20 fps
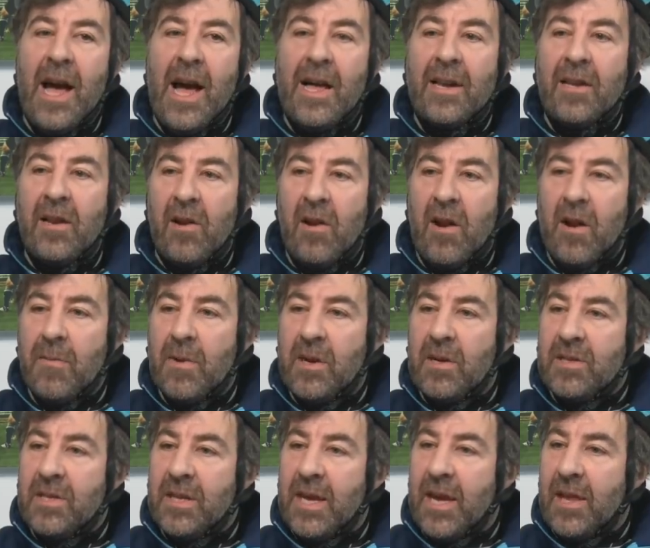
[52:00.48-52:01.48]
and
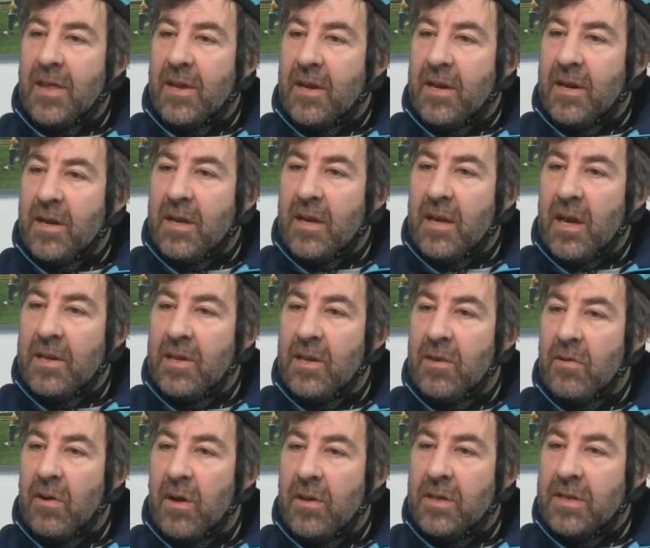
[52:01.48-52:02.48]
Larmour together? Can
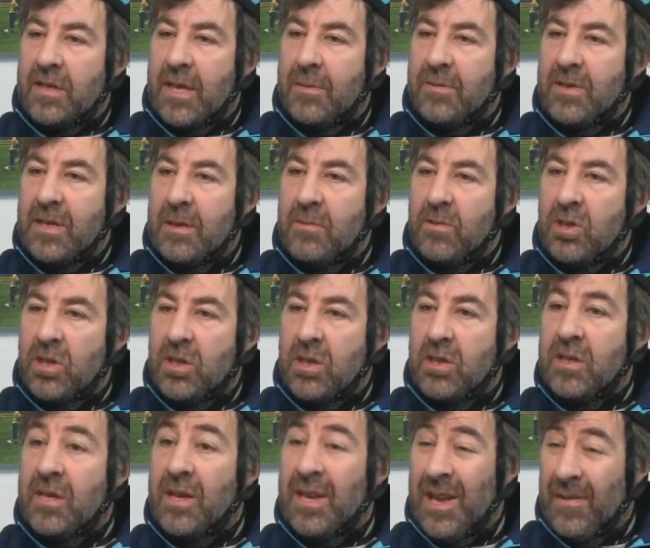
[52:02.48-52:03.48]
you on the same team? Just
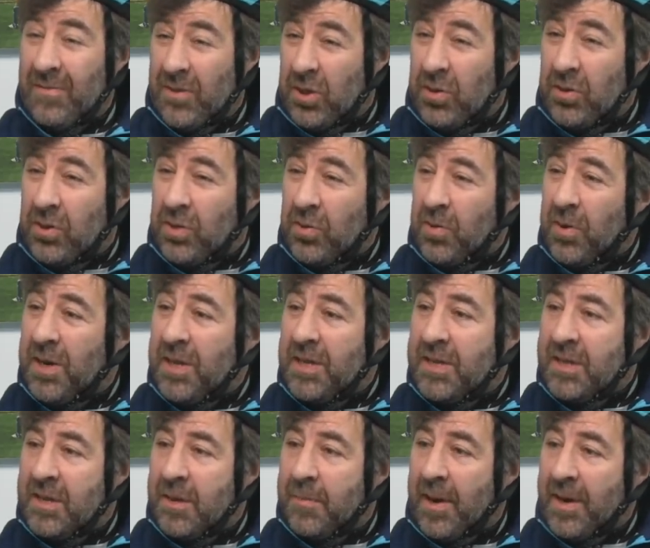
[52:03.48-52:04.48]
can you have two
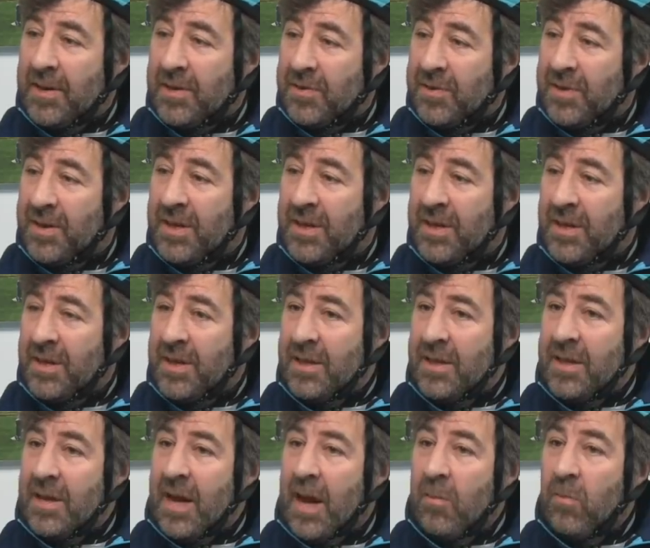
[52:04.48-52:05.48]
shorties in the back three,
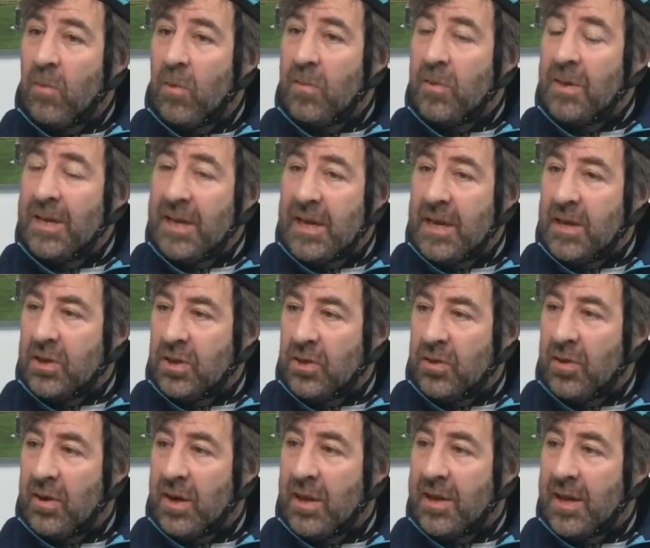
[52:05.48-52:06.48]
and you need a
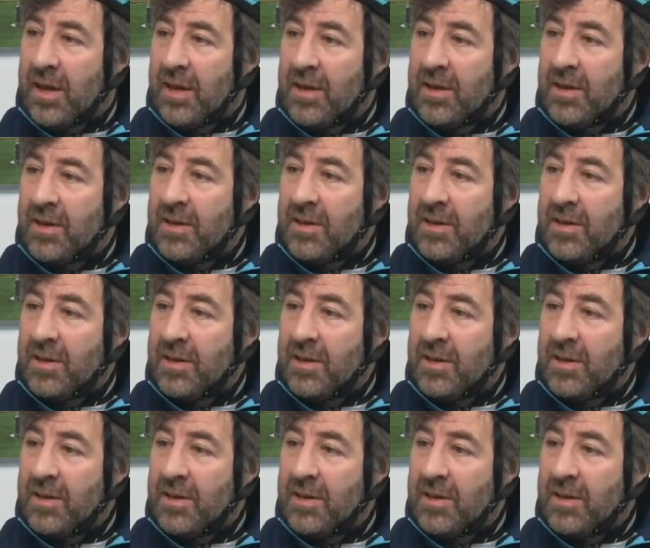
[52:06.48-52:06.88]
tallie then.